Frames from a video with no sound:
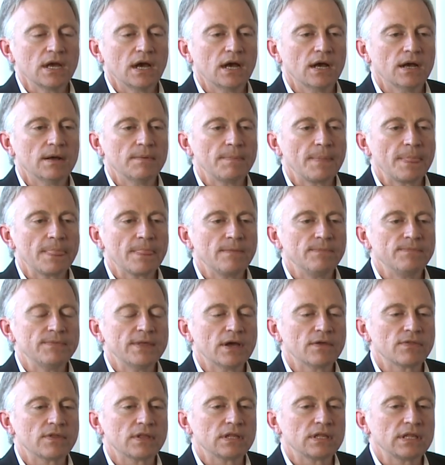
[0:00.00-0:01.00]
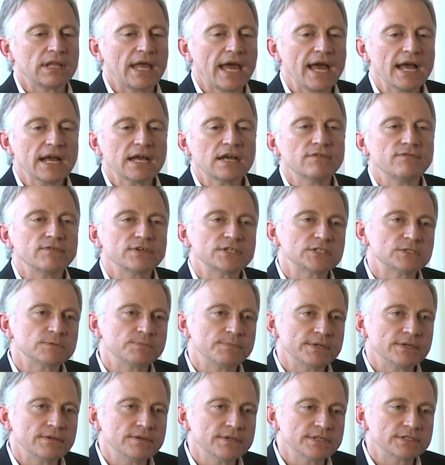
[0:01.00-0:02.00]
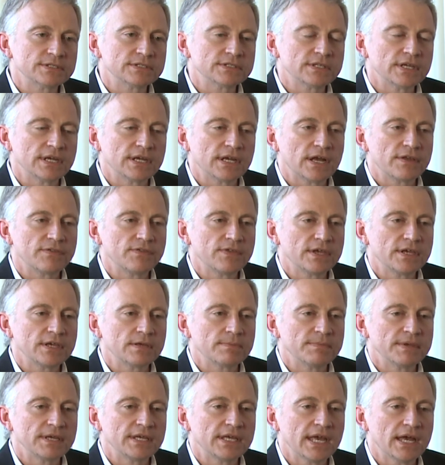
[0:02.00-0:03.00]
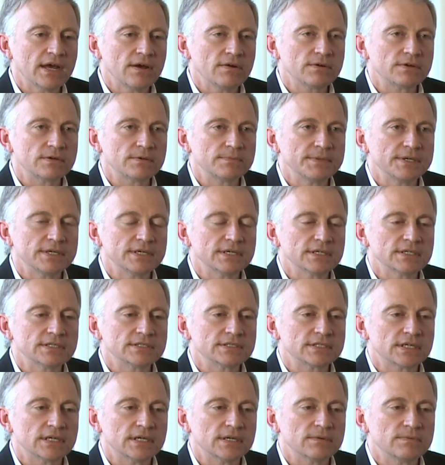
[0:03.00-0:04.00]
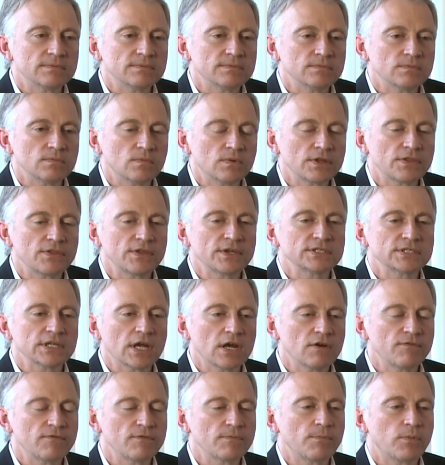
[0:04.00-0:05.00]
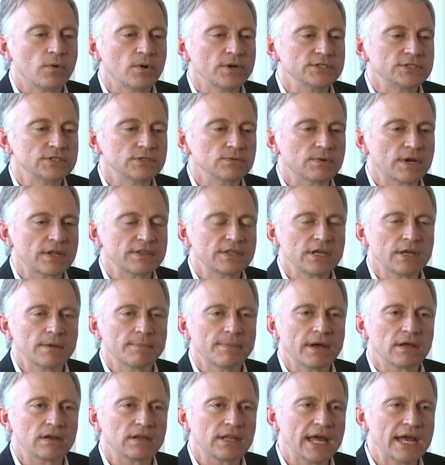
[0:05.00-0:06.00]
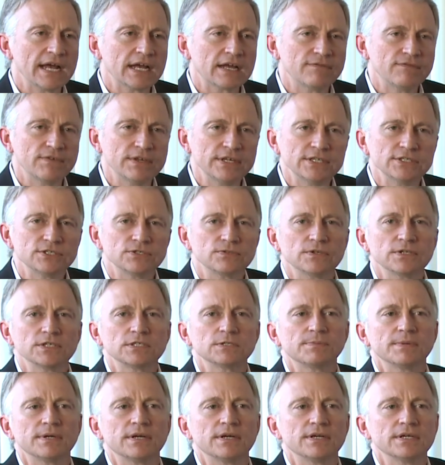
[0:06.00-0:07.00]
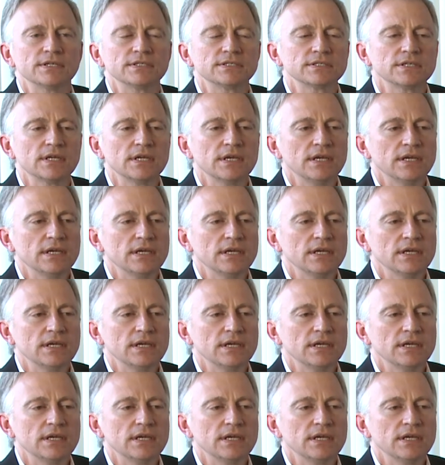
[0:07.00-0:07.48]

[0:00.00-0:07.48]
Now the lack of experience thing I think can be countered because one of the things I often point to when I think about lack of industry experience